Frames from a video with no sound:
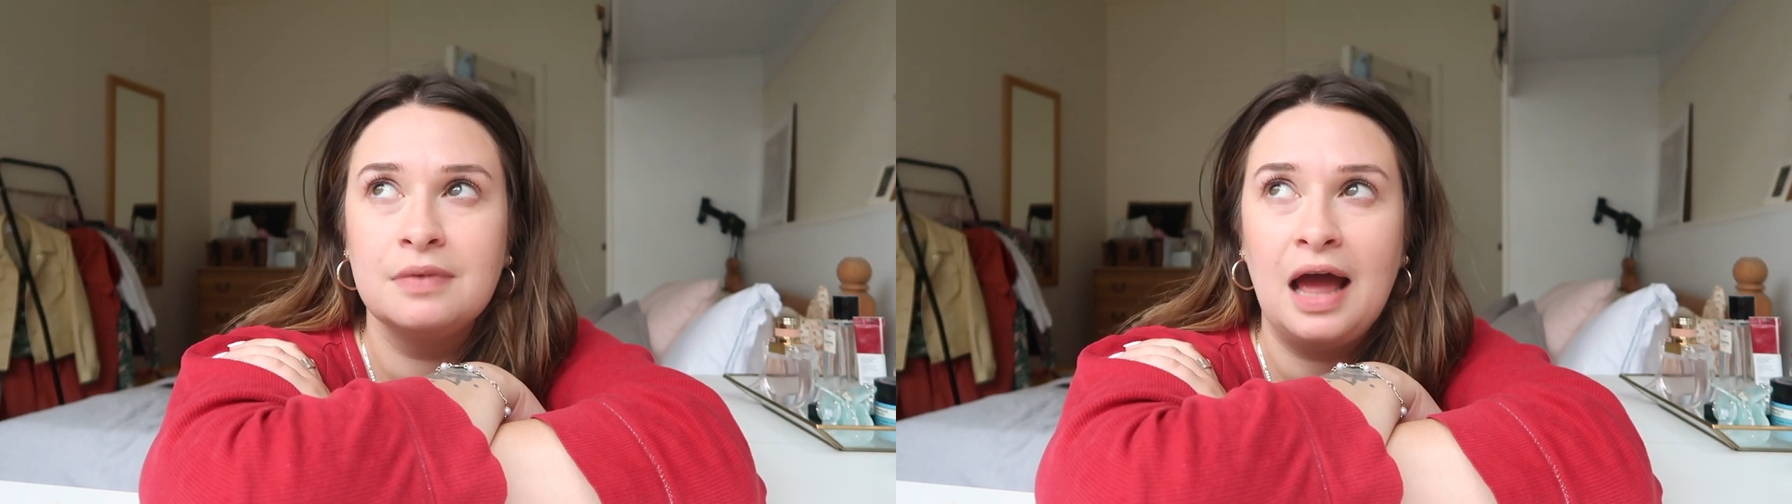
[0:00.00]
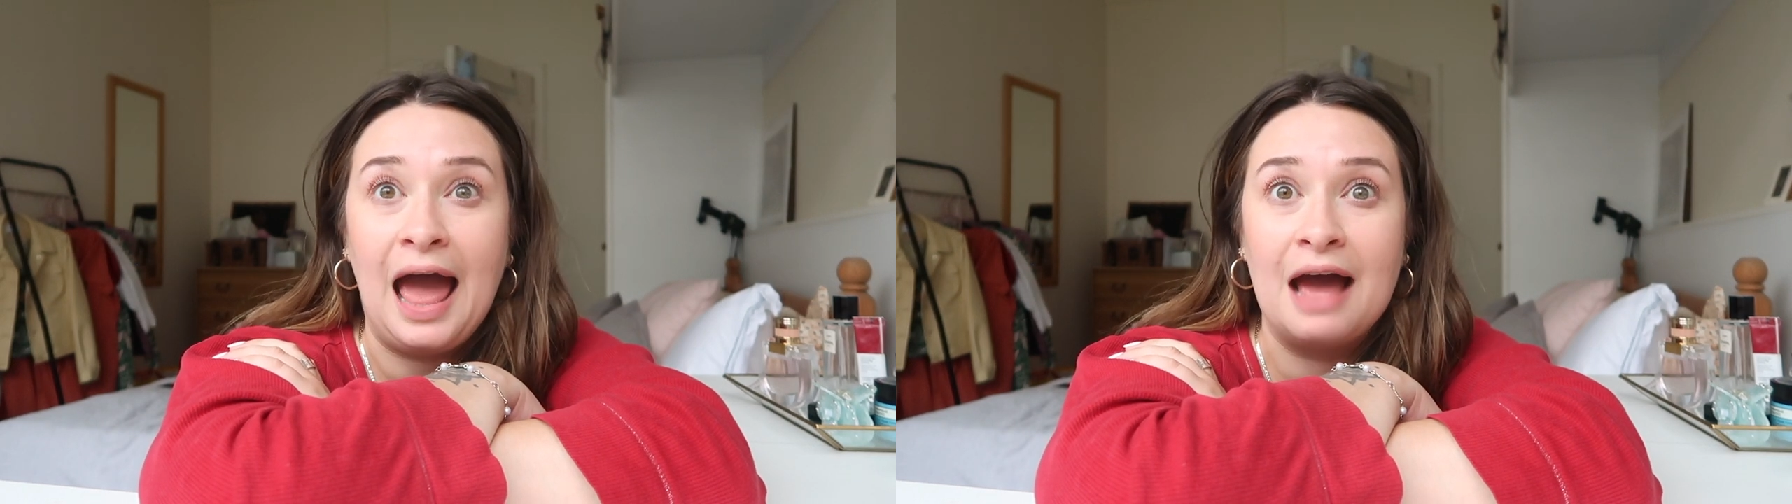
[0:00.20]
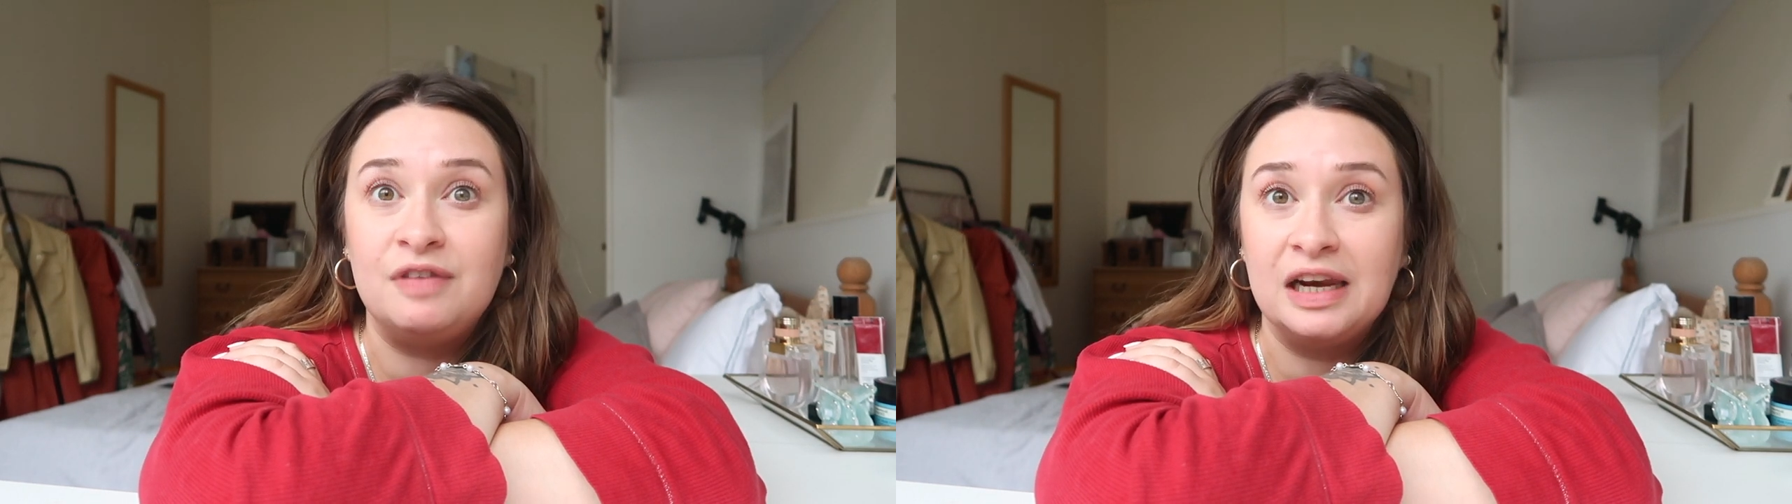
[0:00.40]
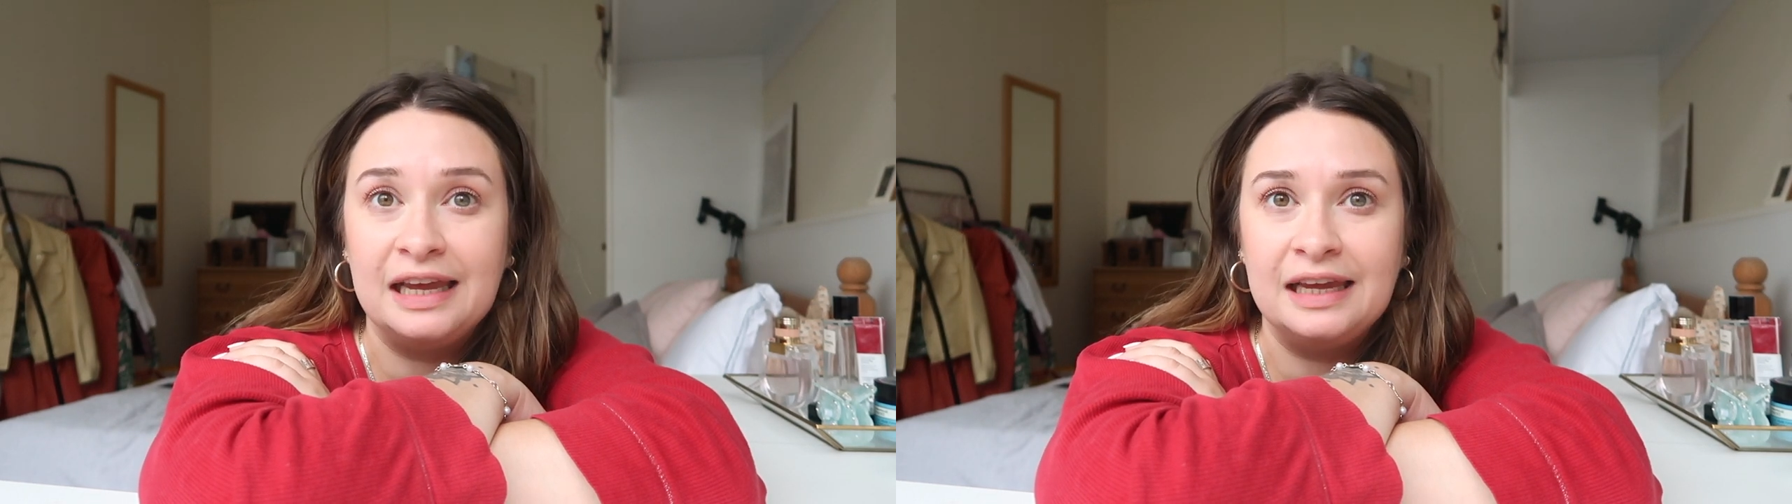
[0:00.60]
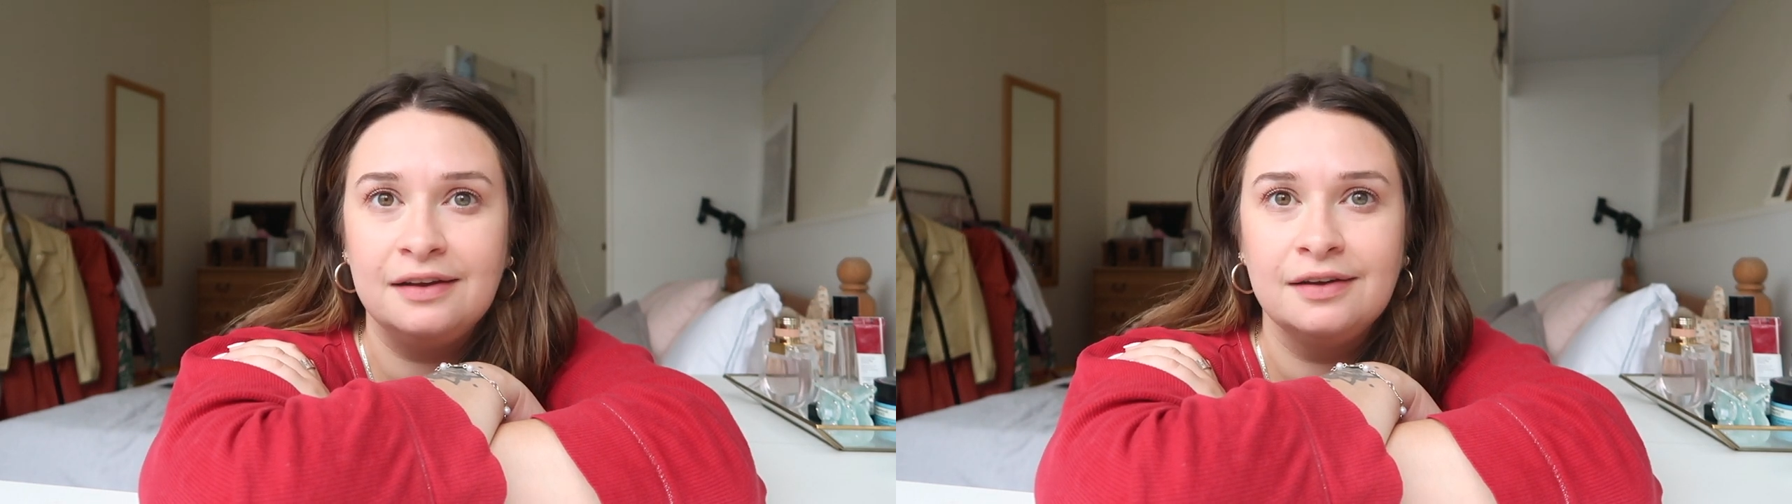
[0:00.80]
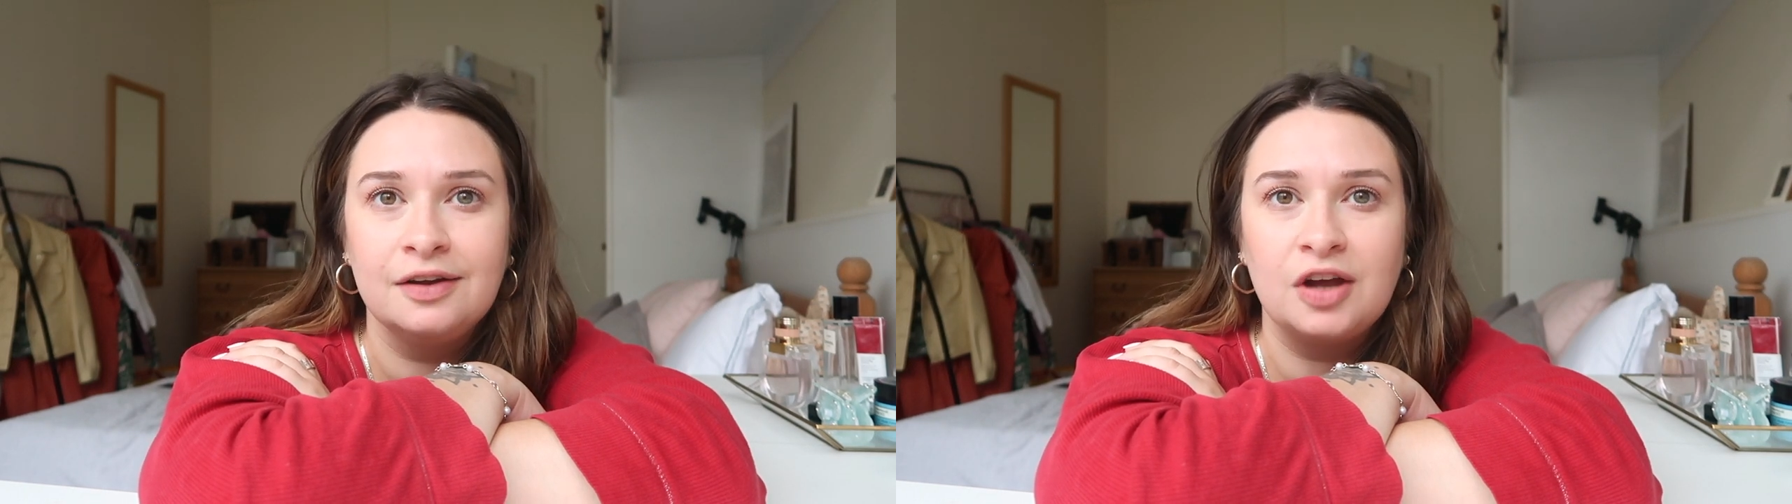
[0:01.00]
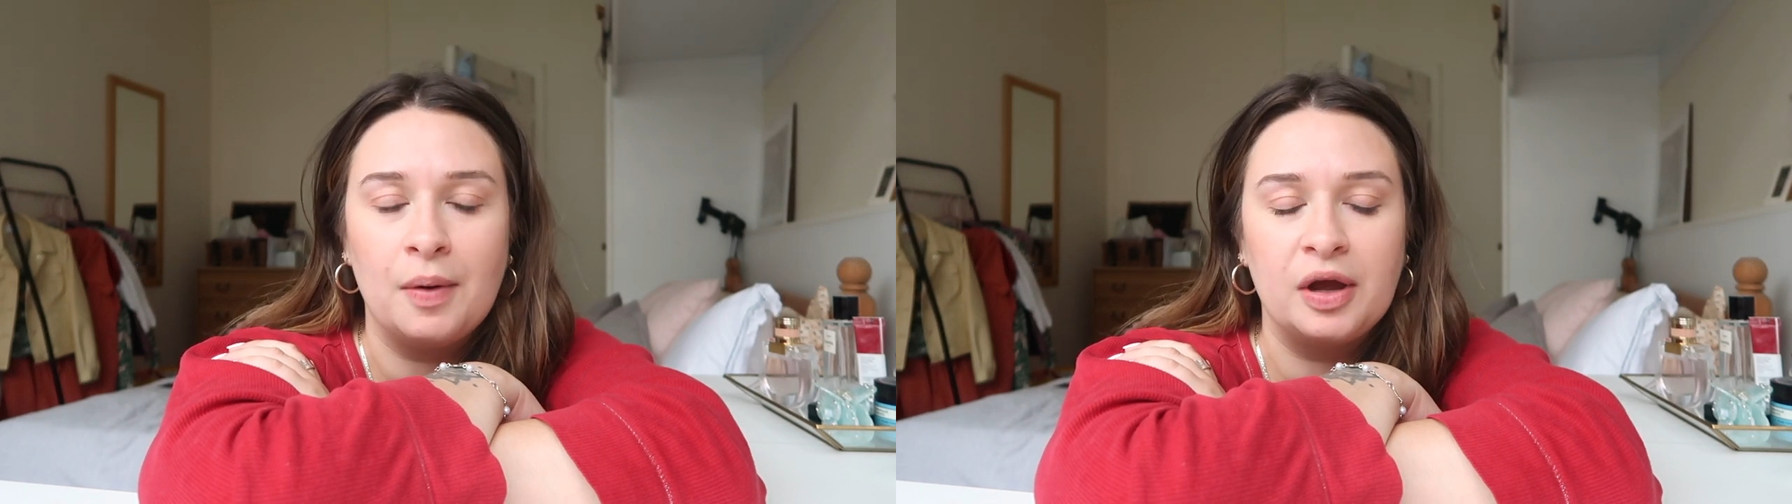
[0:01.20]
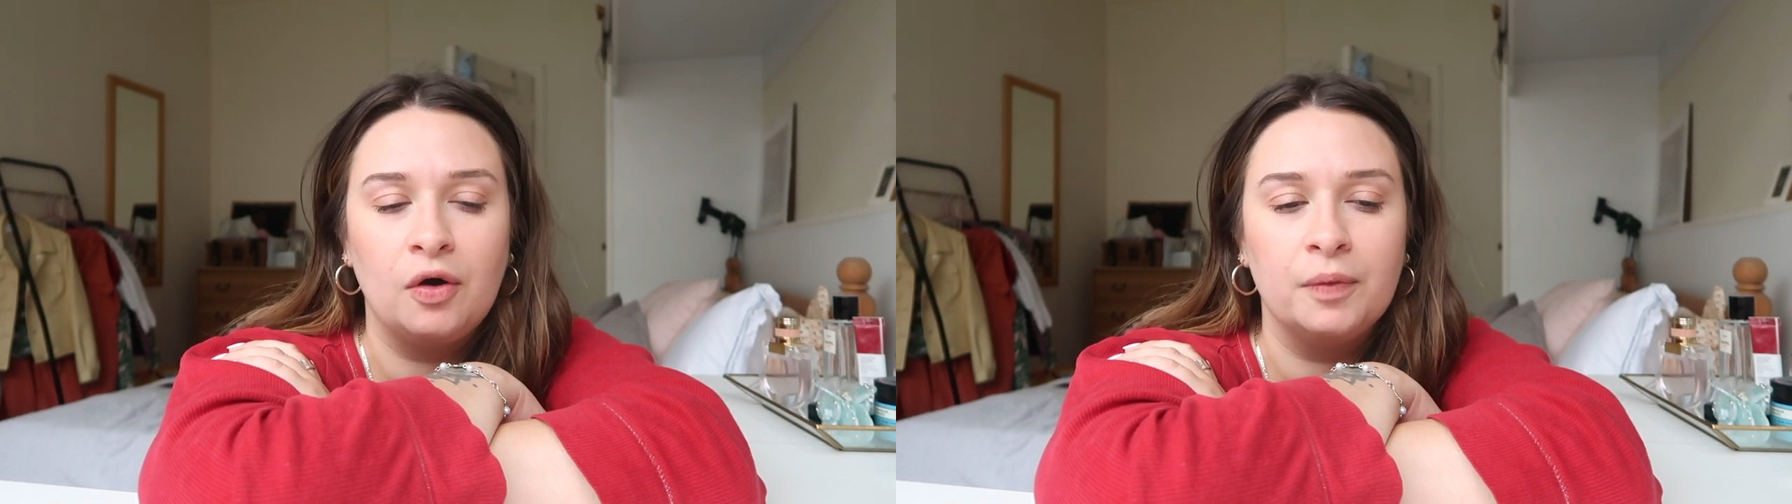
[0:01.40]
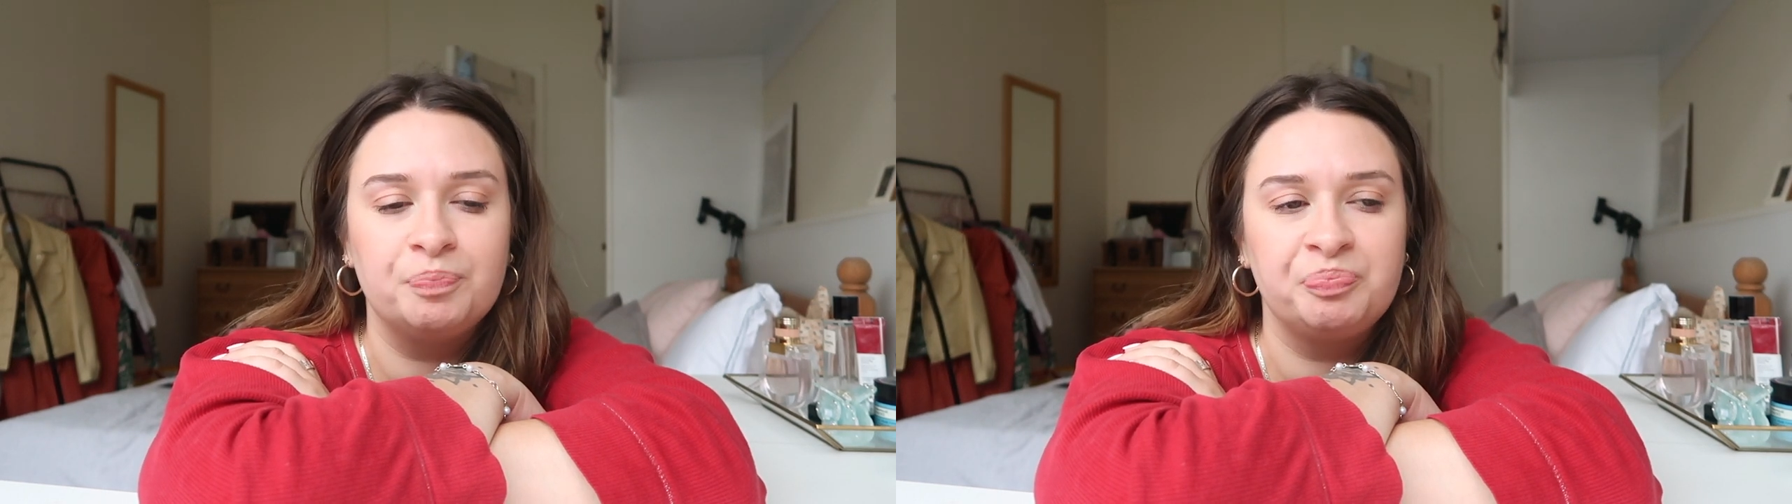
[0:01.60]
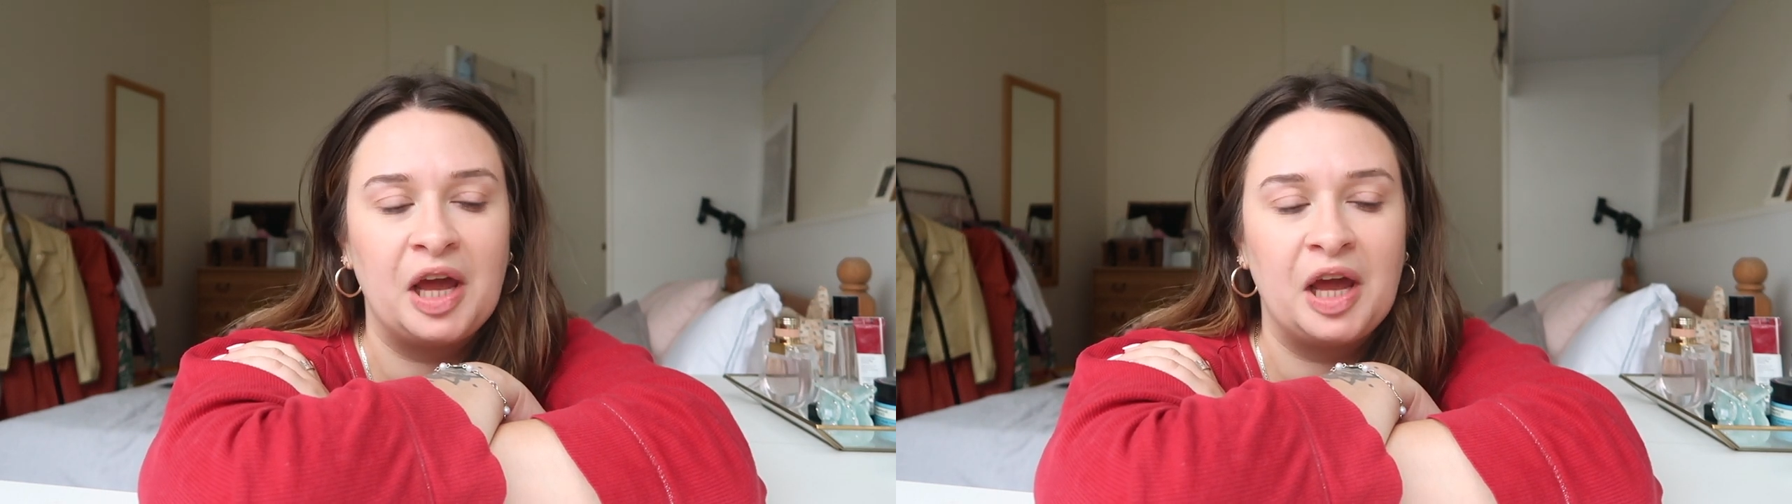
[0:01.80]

heavily going on,